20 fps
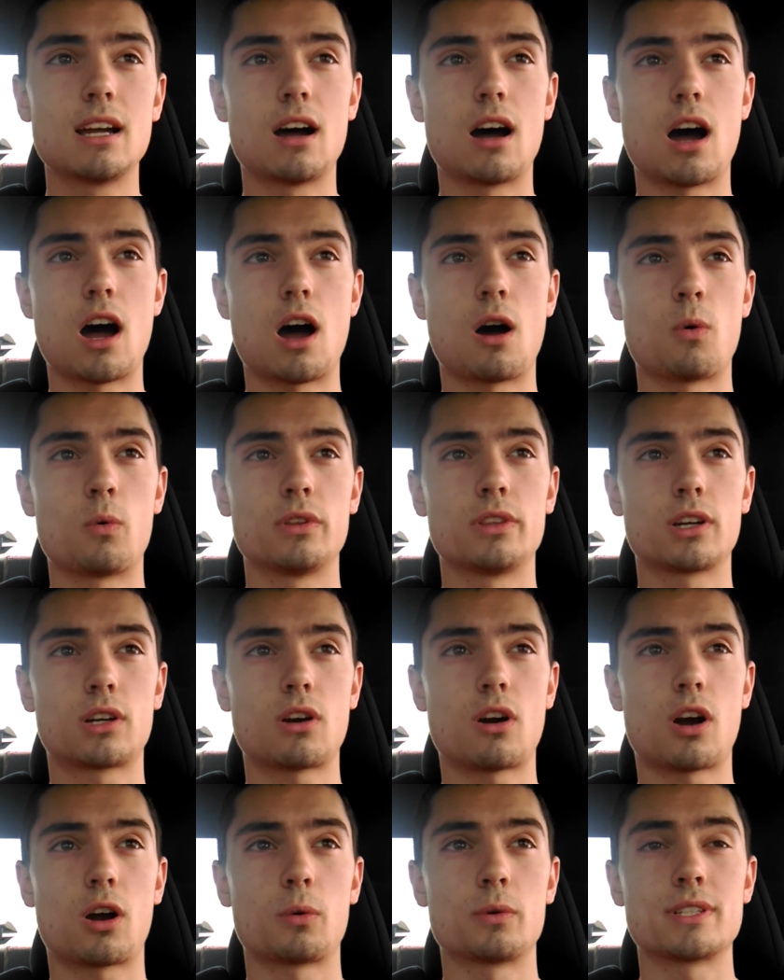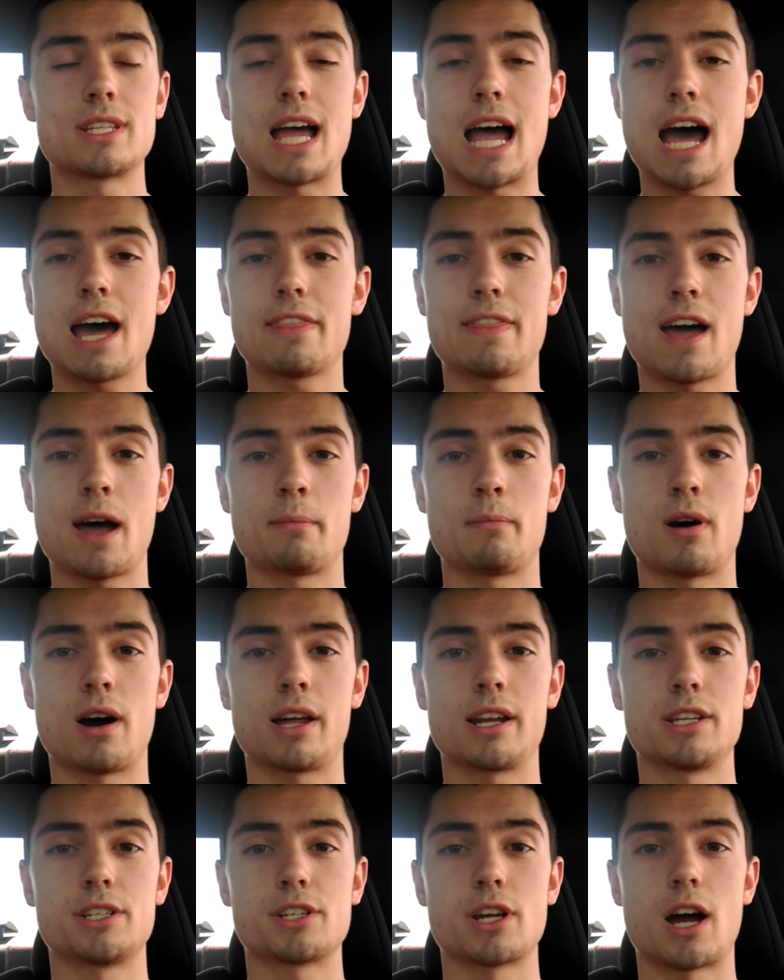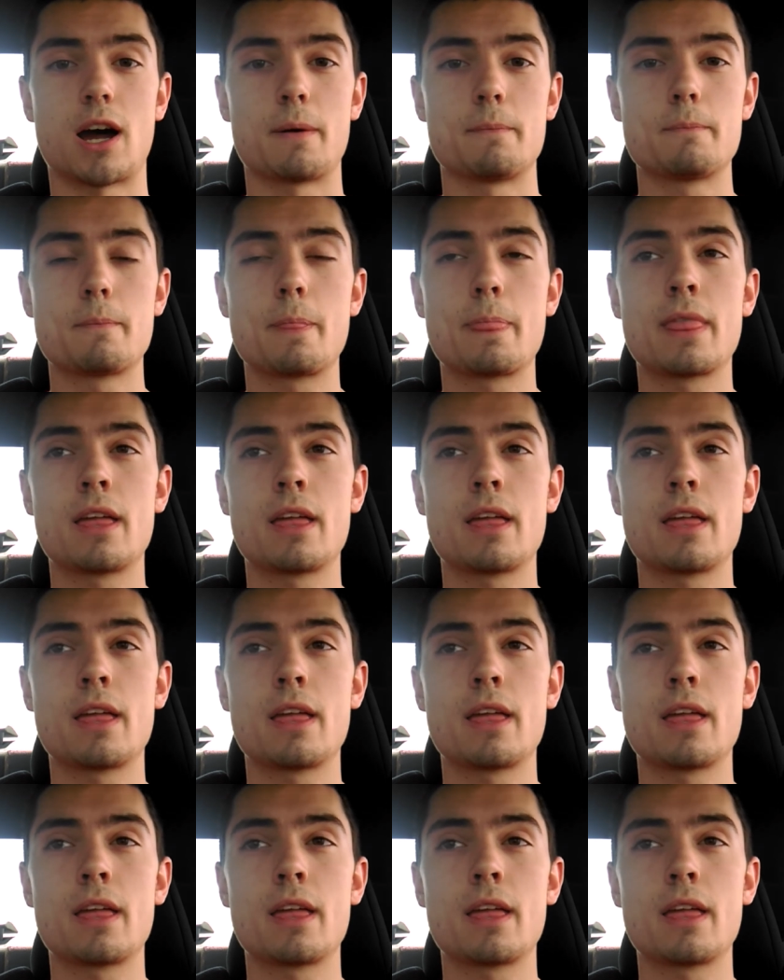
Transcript: When the car was at that body shop,